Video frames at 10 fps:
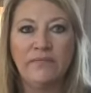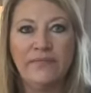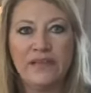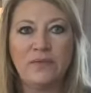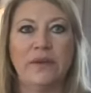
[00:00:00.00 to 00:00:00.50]

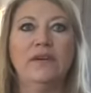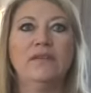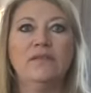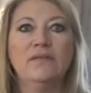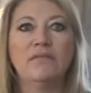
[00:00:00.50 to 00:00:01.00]
That's
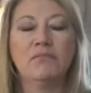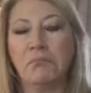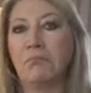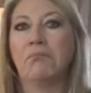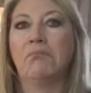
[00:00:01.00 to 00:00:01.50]
weird.
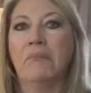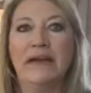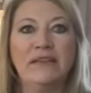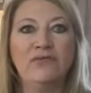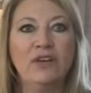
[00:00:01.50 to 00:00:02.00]

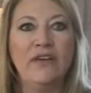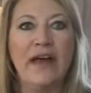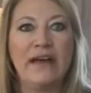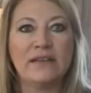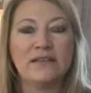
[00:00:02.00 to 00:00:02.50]
I didn't
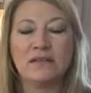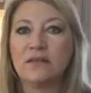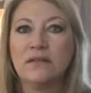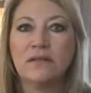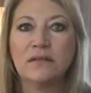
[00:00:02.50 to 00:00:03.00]
realize.
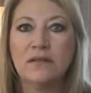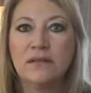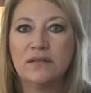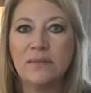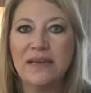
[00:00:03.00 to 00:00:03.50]

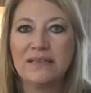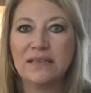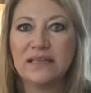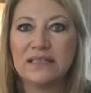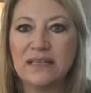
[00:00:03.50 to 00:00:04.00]
It's
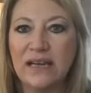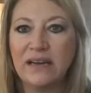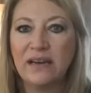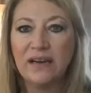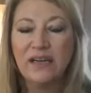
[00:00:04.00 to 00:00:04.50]
amazing, isn't
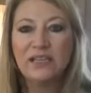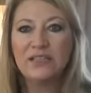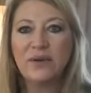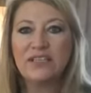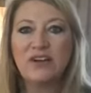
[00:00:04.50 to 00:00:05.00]
it?
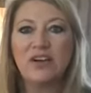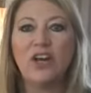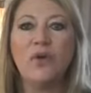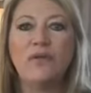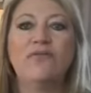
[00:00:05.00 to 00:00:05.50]
So I started
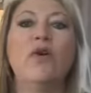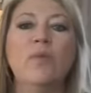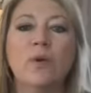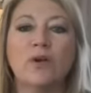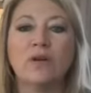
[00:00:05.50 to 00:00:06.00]
going
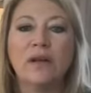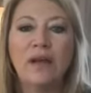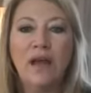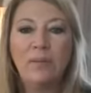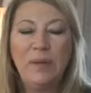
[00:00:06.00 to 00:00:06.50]
forward,
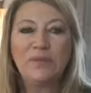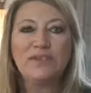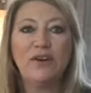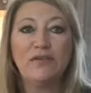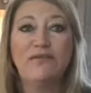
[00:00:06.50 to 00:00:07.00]
and people
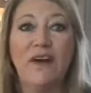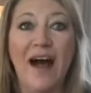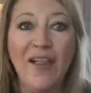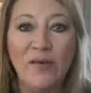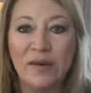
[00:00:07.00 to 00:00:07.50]
started
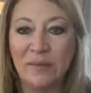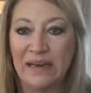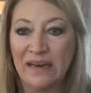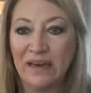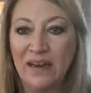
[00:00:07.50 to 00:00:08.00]
following
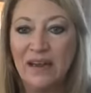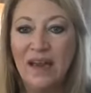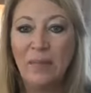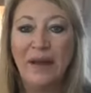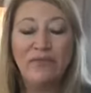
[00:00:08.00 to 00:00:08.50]
me.
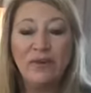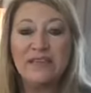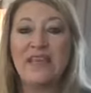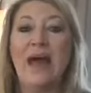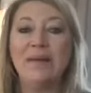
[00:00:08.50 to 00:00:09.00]
And my
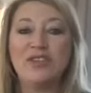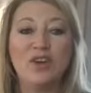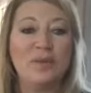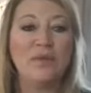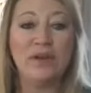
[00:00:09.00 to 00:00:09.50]
friend Tabby
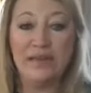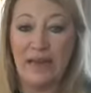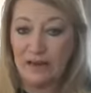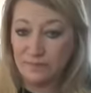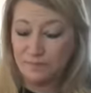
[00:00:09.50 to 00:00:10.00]
told me one
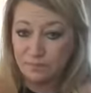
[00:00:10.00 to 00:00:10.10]
day,